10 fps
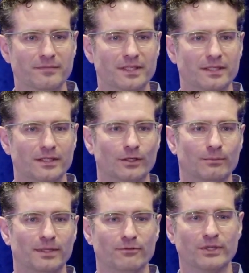you know
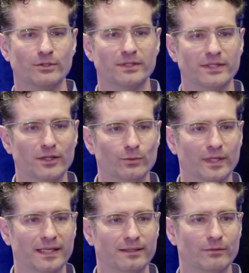but if we do it the other
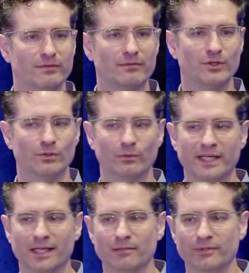way we've given you a
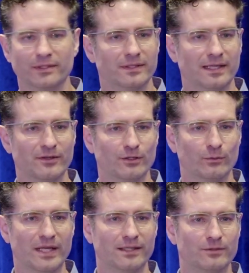white elephant and now you're
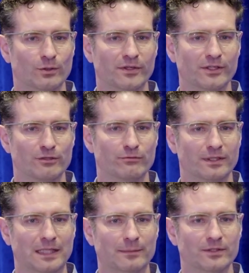waiting 200 years for
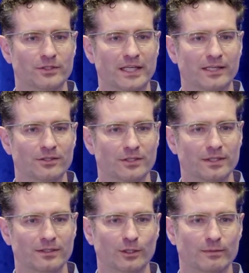the climate to change
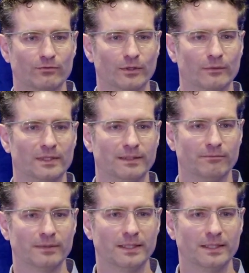you know before it really